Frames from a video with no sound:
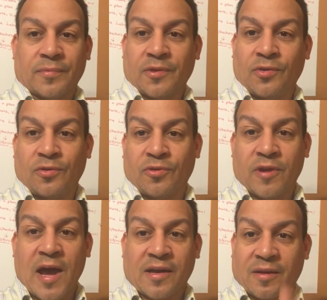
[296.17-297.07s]
You're
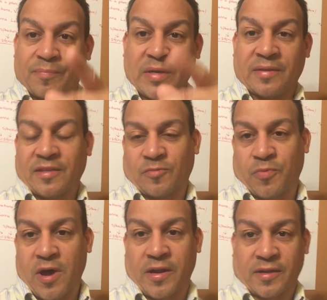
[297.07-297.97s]
not going to beat this
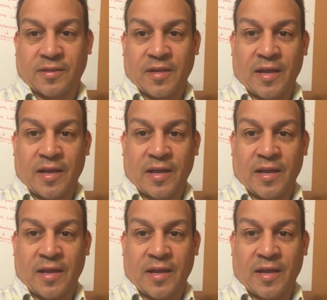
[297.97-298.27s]
product.